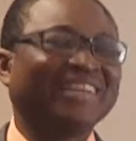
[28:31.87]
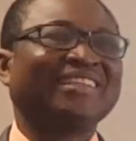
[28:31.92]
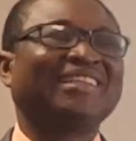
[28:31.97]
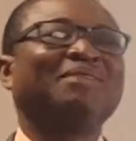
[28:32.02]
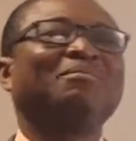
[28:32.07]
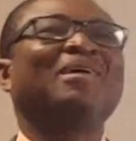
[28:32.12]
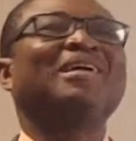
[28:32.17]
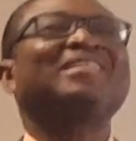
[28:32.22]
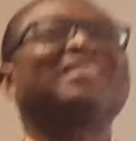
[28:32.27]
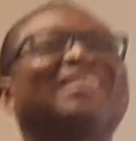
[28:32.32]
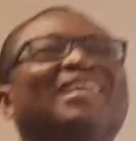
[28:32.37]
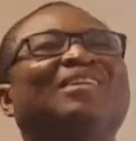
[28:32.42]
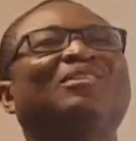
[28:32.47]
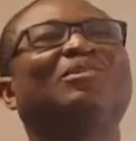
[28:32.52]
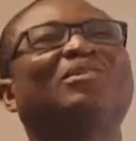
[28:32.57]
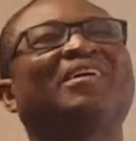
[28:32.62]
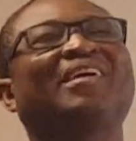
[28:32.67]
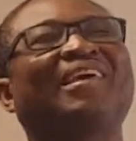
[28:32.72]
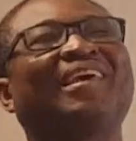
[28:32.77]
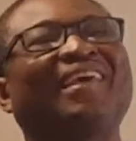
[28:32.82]
The man said,
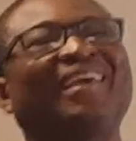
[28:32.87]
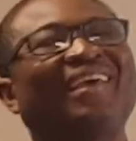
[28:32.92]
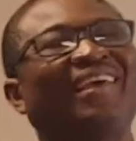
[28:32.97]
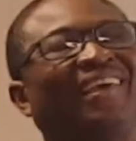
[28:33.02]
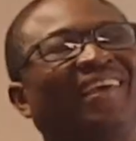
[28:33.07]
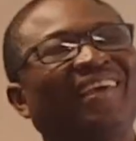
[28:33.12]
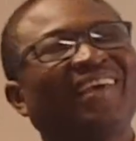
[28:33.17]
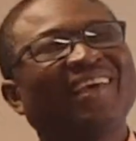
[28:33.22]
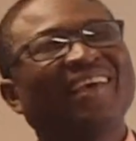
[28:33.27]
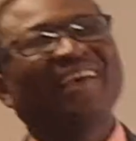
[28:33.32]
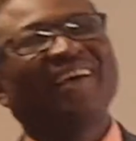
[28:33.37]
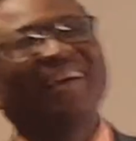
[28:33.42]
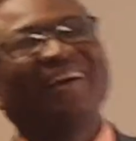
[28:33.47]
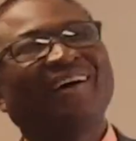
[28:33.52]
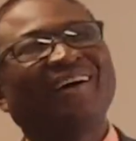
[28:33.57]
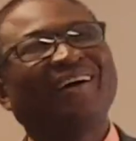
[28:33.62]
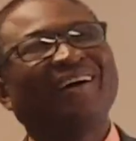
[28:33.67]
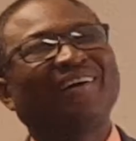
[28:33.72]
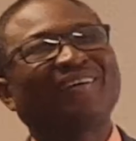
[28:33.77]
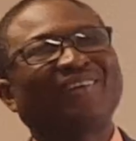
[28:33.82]
okay,
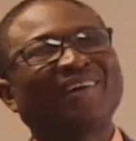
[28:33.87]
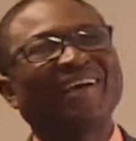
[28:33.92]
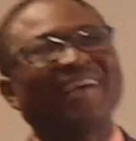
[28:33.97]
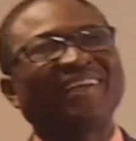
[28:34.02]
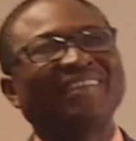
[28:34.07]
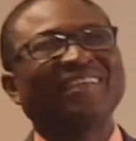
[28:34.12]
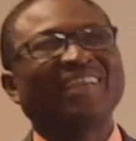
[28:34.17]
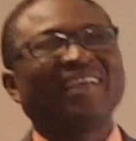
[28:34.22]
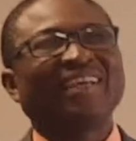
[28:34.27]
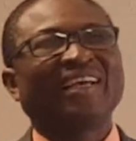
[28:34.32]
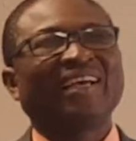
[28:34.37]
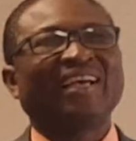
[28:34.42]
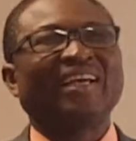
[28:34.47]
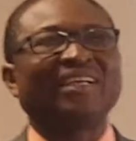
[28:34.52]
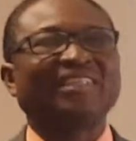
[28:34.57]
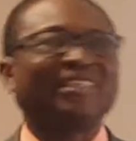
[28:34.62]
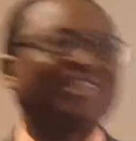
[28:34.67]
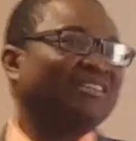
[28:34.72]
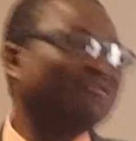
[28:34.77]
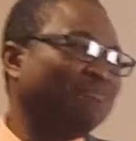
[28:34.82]
all right, uh,
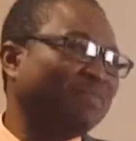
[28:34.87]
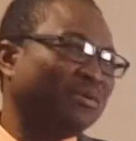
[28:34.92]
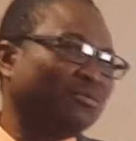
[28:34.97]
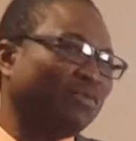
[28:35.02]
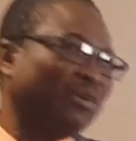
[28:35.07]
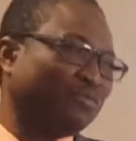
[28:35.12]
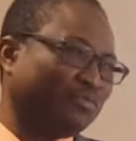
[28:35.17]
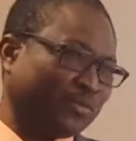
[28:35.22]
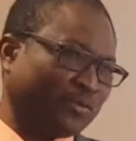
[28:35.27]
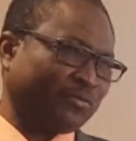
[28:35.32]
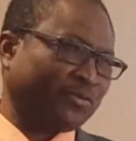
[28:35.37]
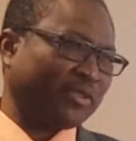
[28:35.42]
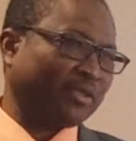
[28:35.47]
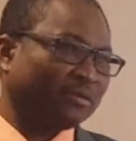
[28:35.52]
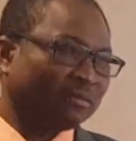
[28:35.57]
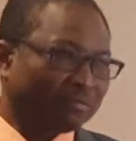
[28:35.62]
give me 150.